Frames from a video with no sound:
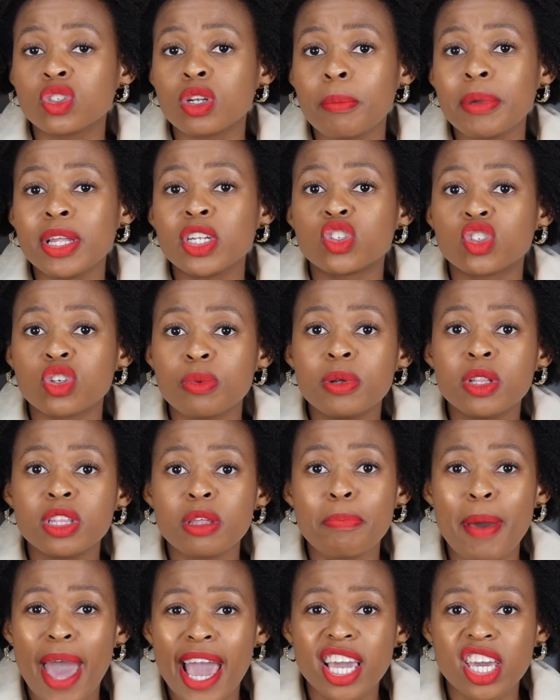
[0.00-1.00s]
dribble
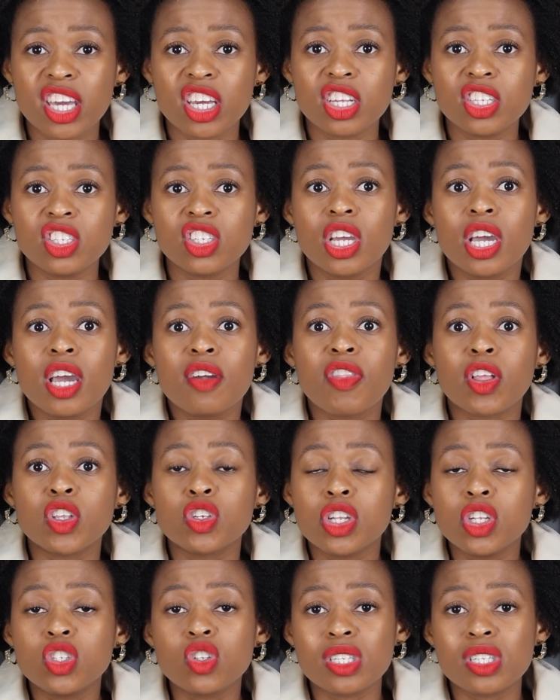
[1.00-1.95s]
the package that you need